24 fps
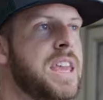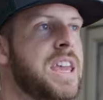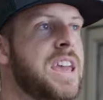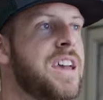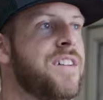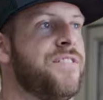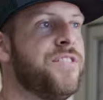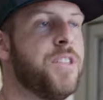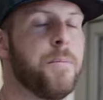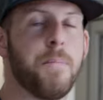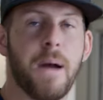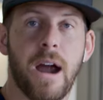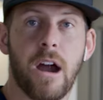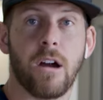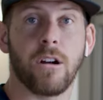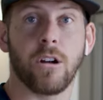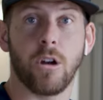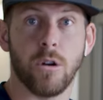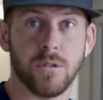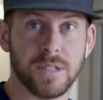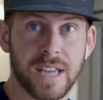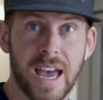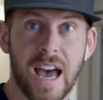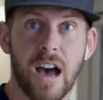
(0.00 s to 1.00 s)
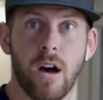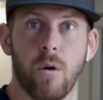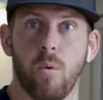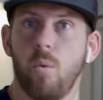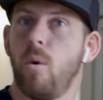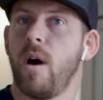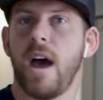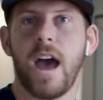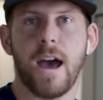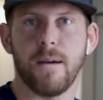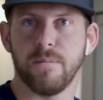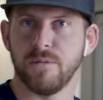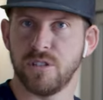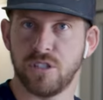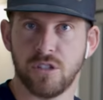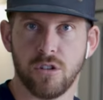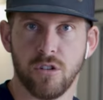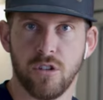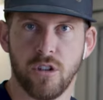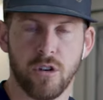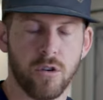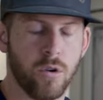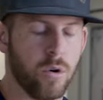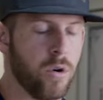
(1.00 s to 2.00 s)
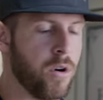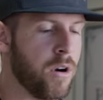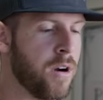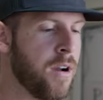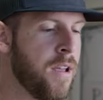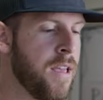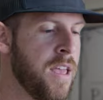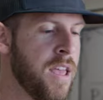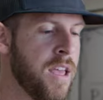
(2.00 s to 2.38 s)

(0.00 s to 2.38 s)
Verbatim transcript: if the power goes out, what happens to the door?